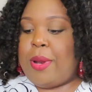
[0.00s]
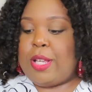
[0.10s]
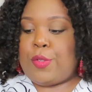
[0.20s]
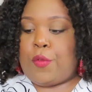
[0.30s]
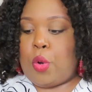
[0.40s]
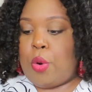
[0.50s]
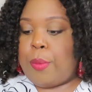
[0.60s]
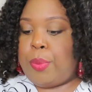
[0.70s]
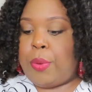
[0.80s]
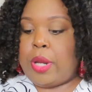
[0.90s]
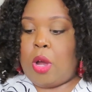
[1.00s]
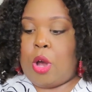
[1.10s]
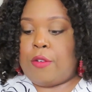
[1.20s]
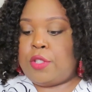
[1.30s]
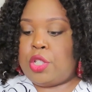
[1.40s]
plus floor print
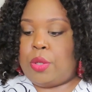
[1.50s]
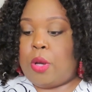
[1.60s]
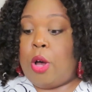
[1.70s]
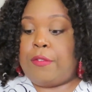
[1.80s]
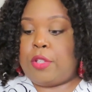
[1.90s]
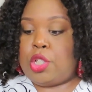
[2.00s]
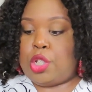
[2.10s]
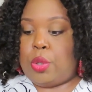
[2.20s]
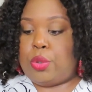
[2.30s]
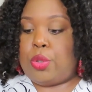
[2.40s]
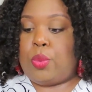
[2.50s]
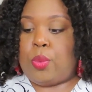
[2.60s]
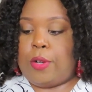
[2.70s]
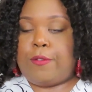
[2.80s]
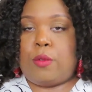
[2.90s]
off, off the shoulder
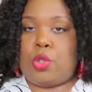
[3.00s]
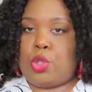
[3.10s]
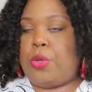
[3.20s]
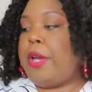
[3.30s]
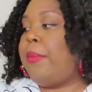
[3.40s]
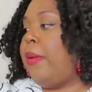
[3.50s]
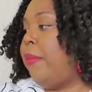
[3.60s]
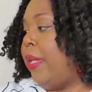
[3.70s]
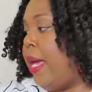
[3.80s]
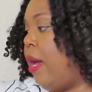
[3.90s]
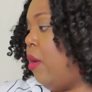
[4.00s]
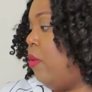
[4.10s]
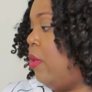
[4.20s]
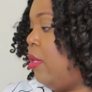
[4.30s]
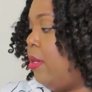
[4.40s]
ruffle trim
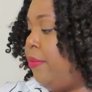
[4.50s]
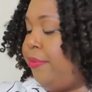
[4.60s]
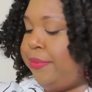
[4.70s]
blouse.